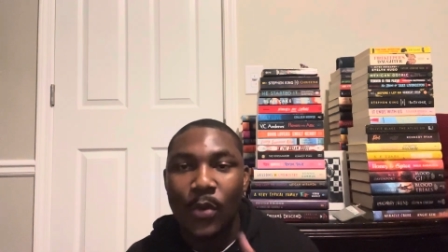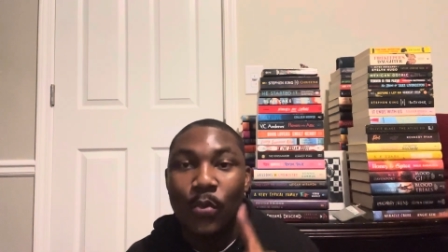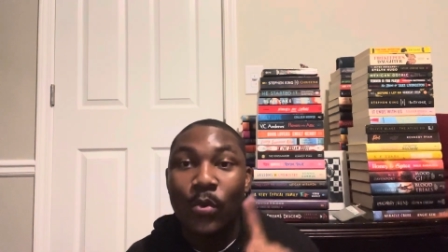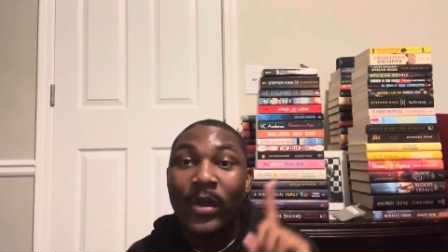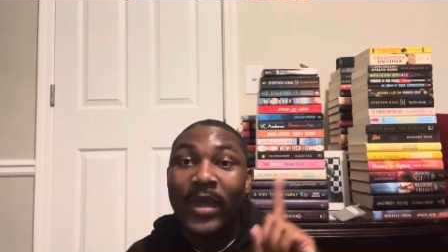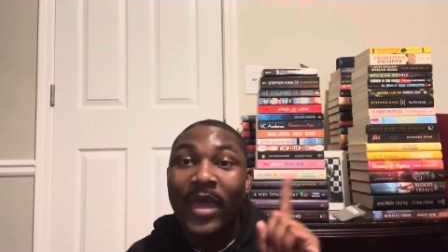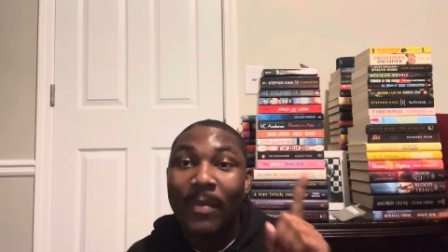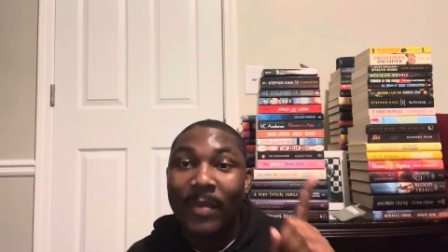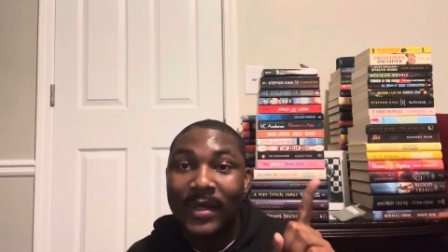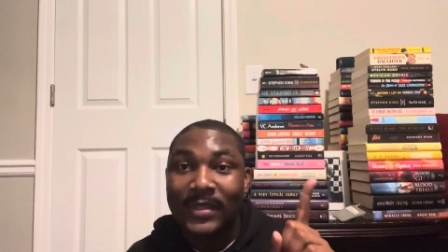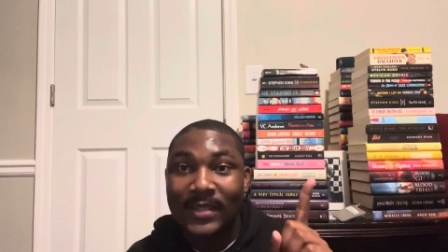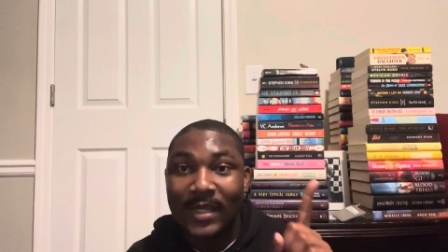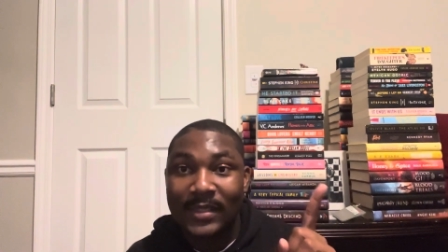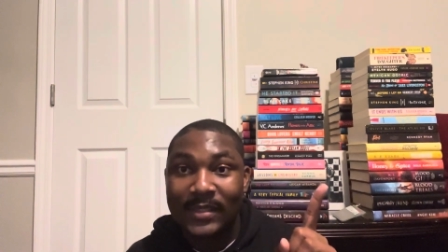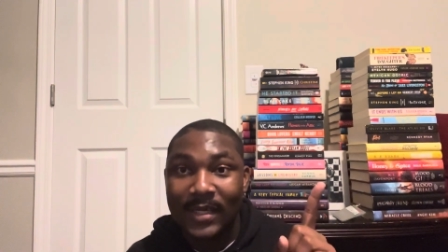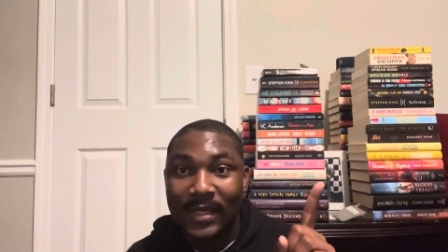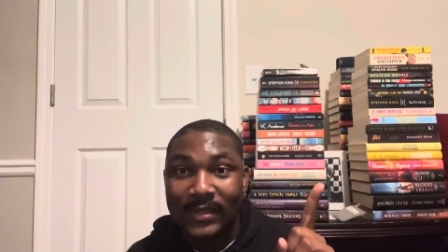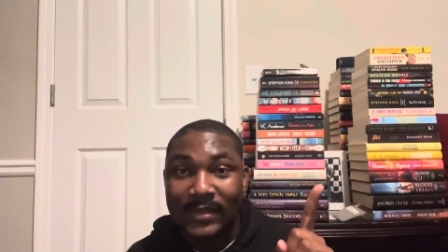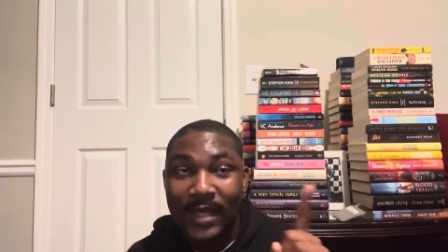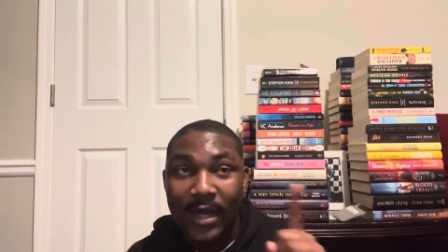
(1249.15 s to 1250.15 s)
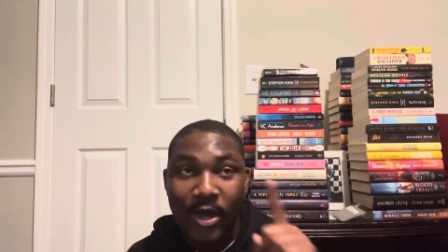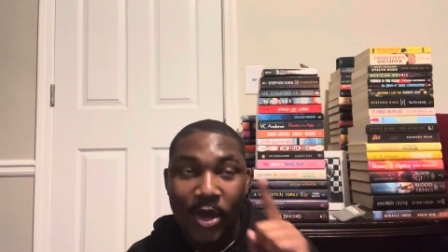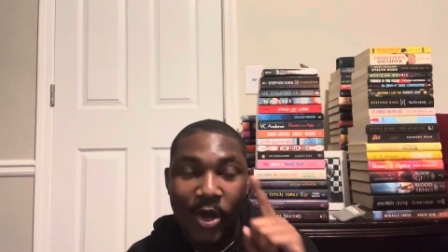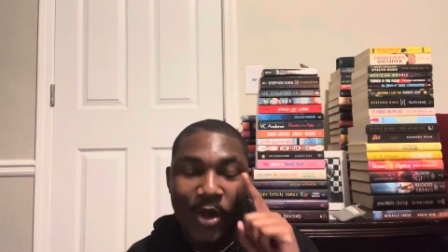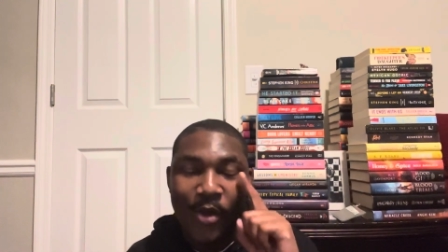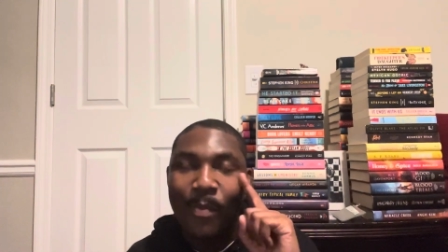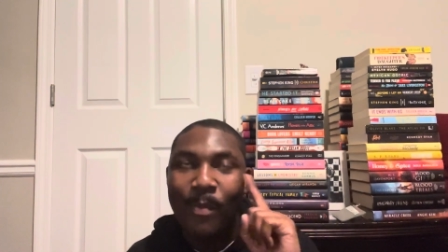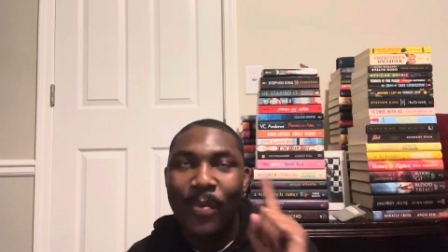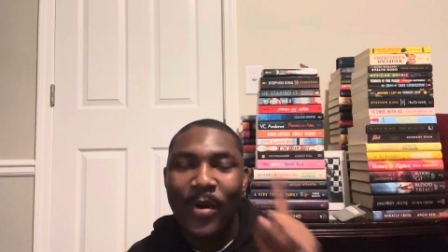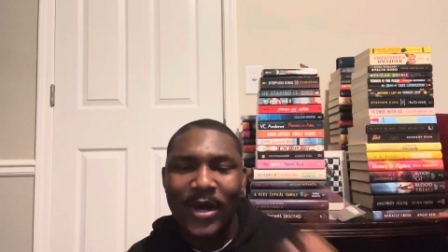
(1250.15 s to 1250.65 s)
We'll get back to that in a
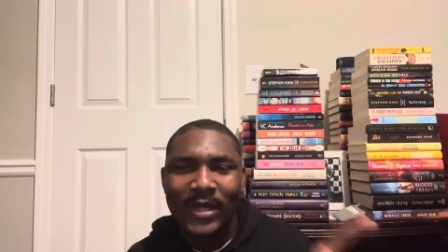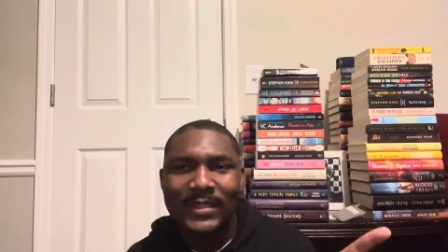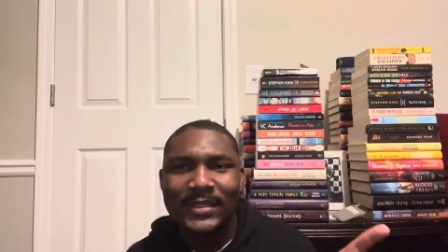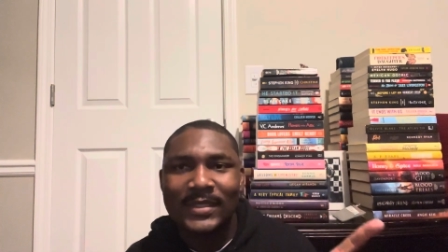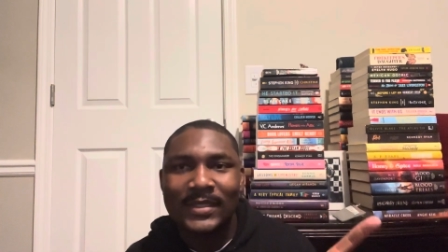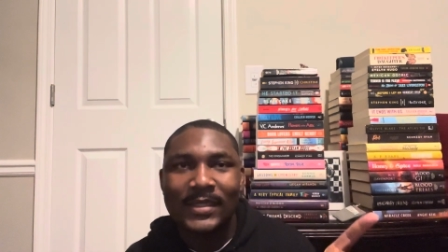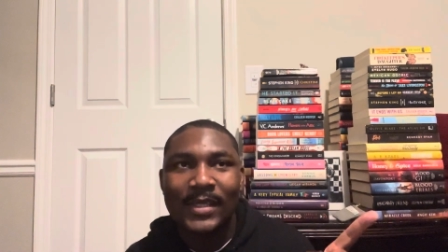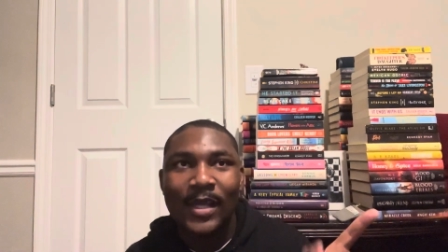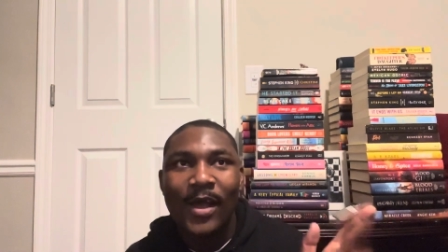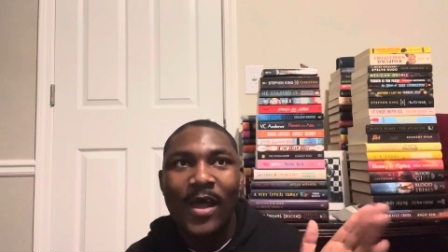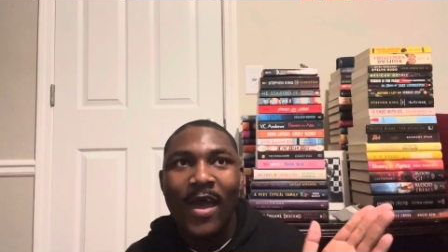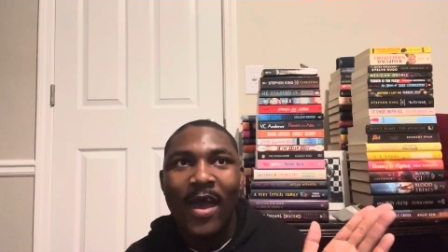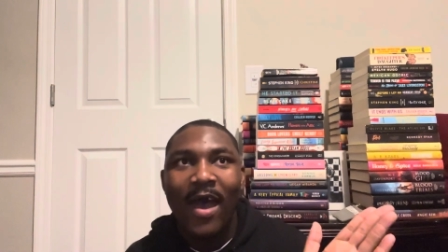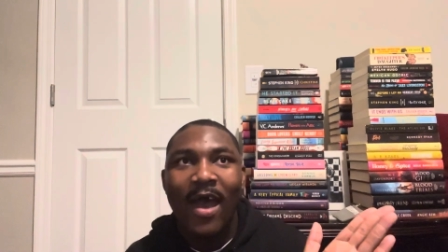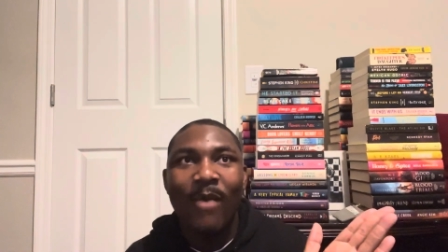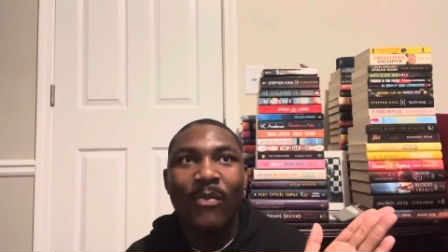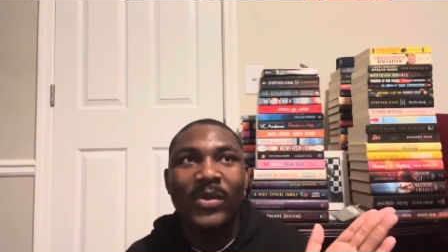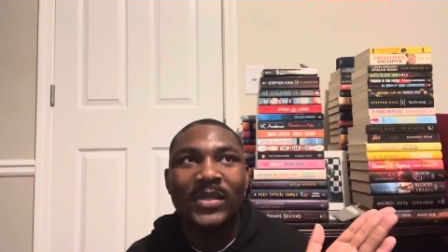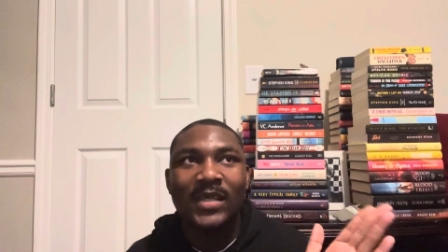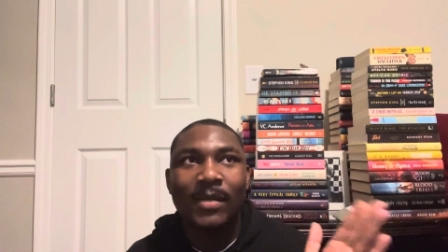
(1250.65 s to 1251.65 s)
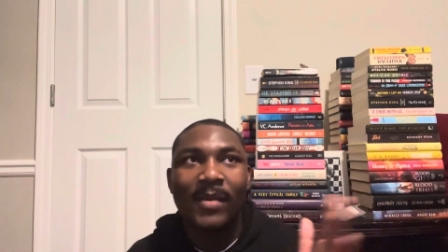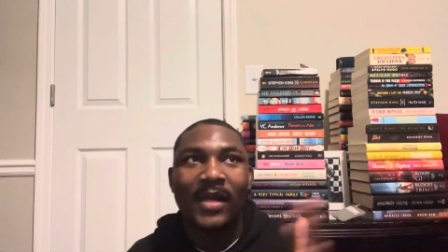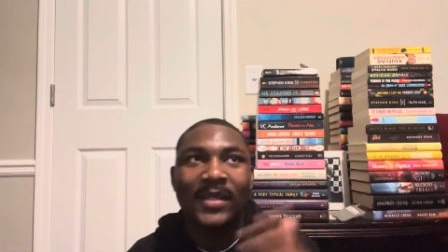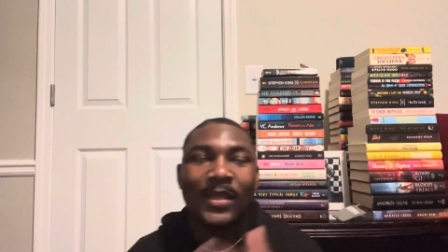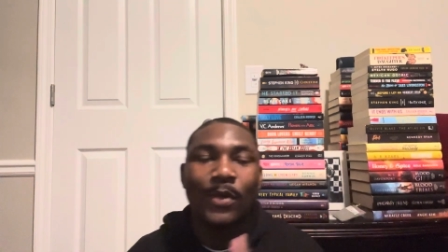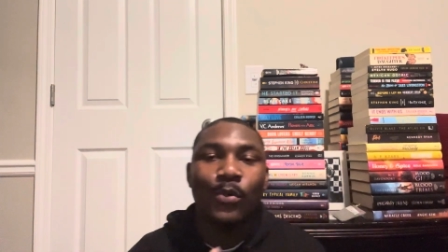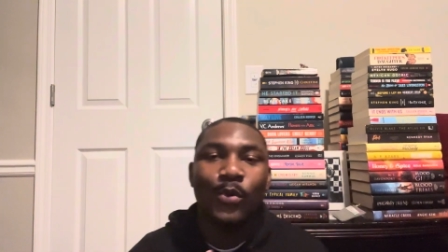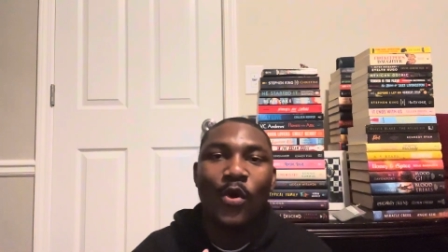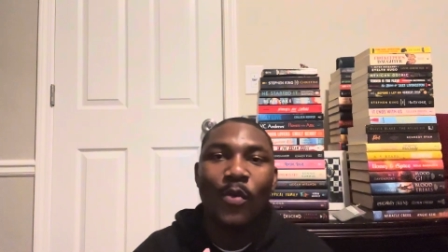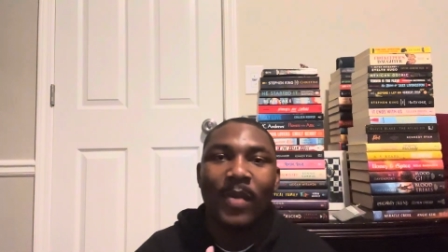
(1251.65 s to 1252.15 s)
second. But every time like they
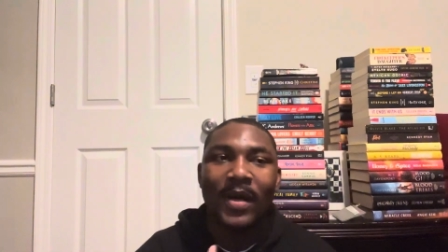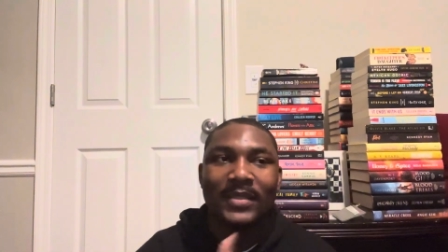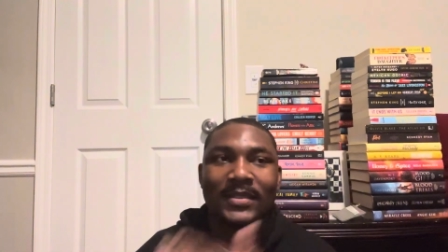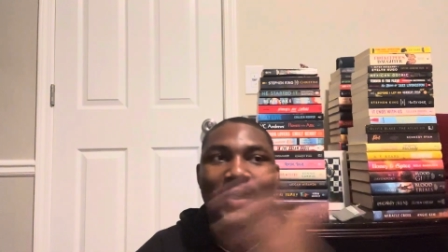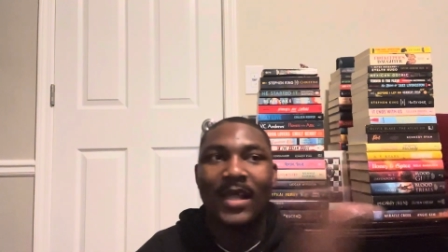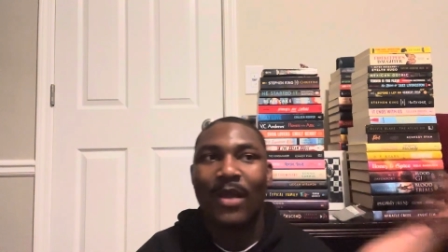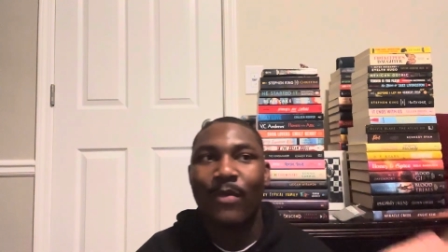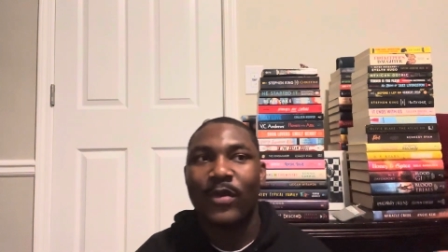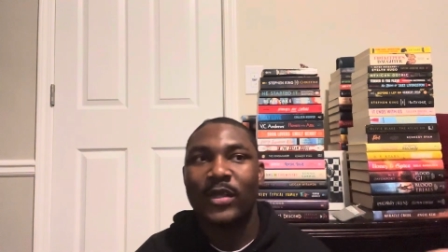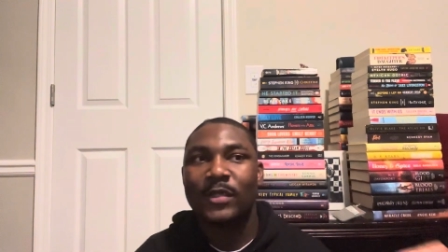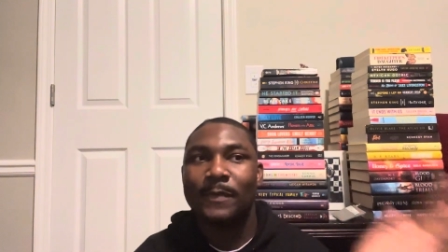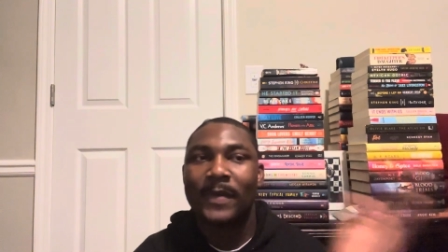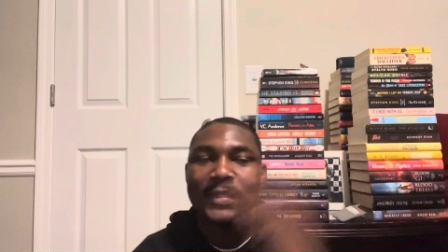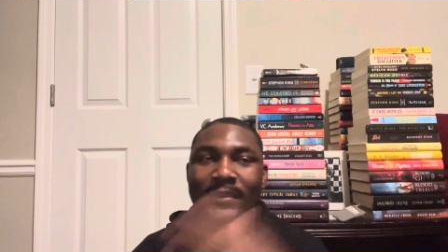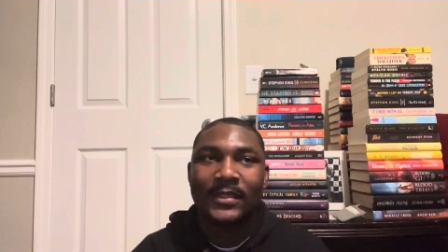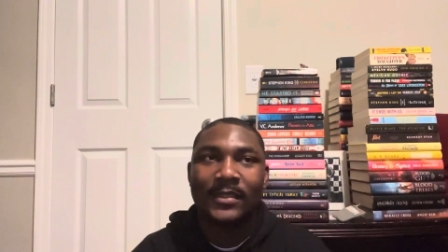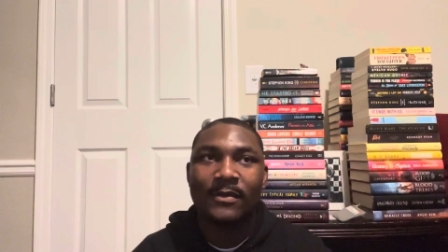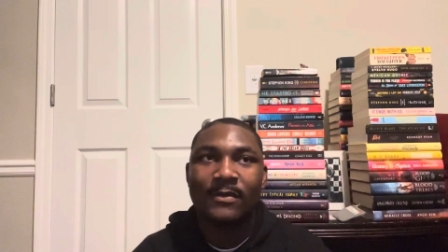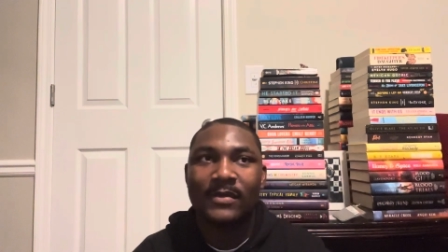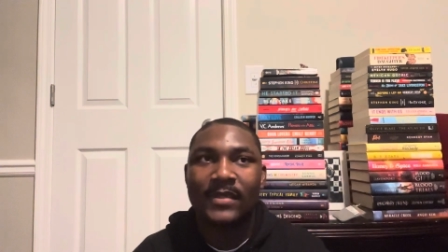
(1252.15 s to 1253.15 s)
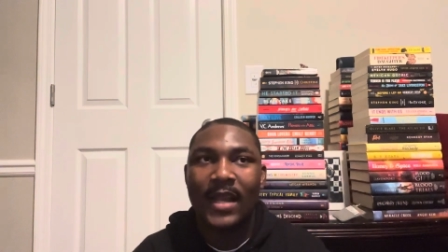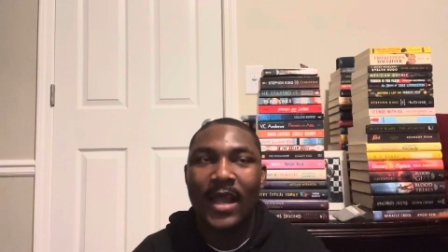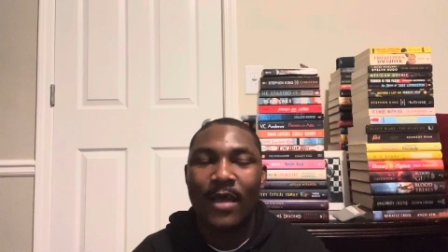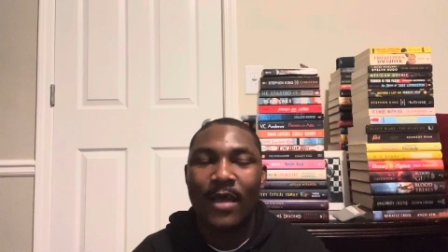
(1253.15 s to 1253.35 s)
would go back to like respective